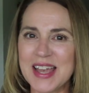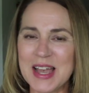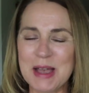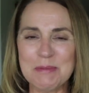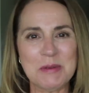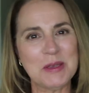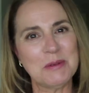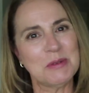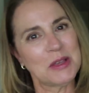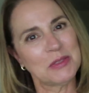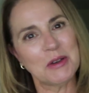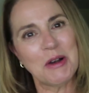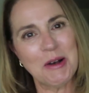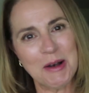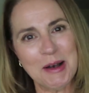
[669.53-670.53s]
happy
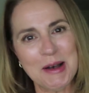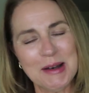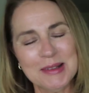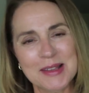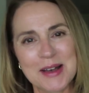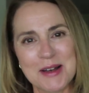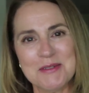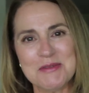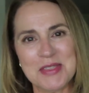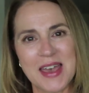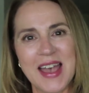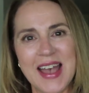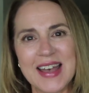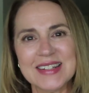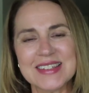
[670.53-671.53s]
with all of
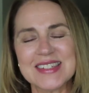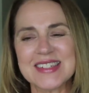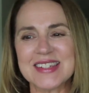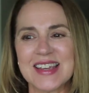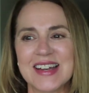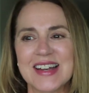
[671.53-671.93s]
that.